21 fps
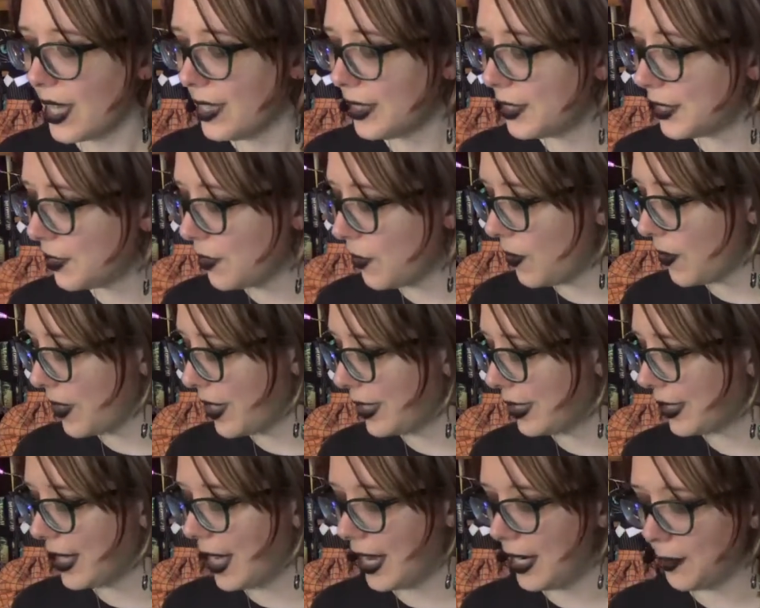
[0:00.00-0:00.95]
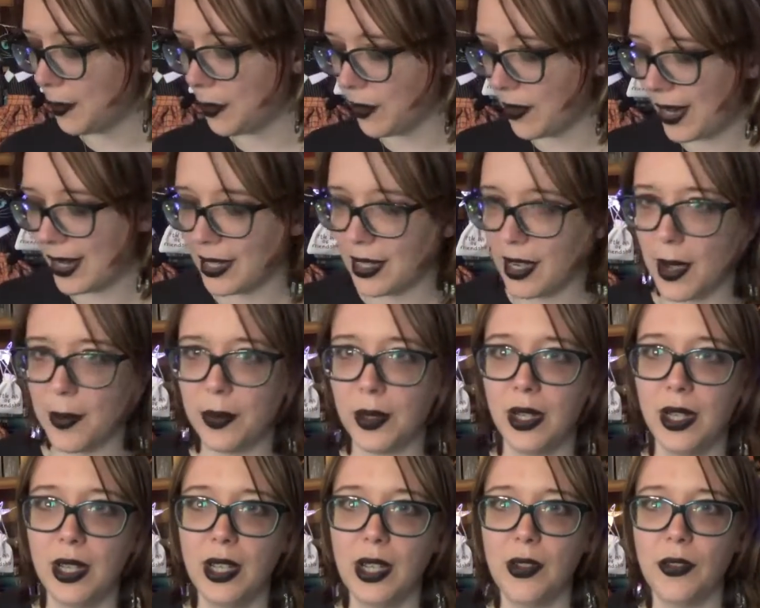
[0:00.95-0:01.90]
story to kind of break up
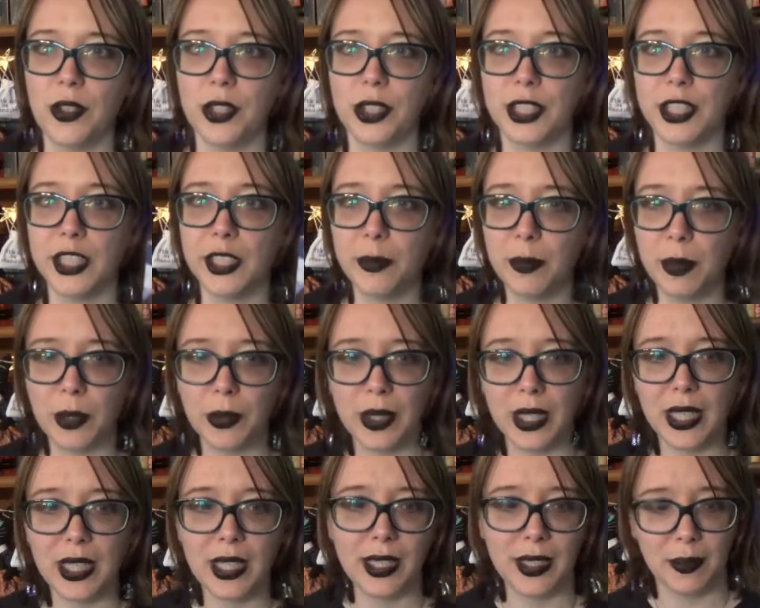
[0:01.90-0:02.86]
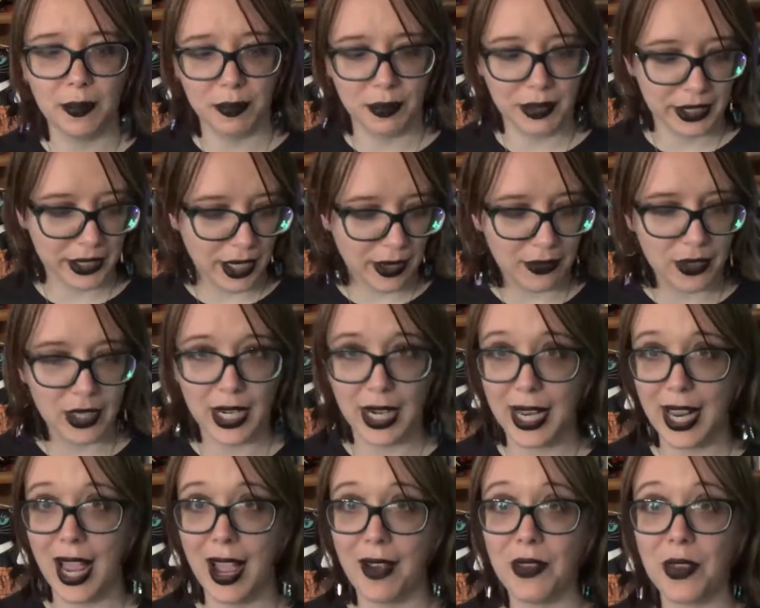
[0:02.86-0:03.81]
the spooky stuff that
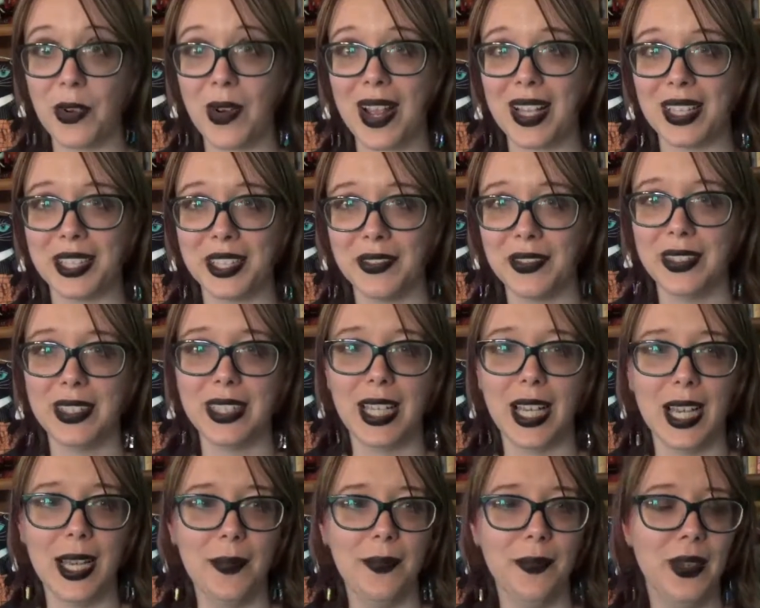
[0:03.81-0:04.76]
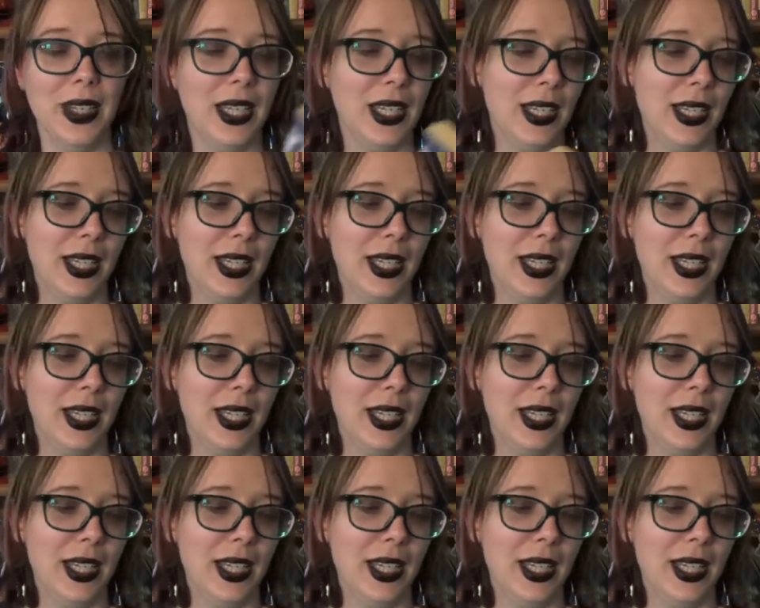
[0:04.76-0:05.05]
I have the rest of the time.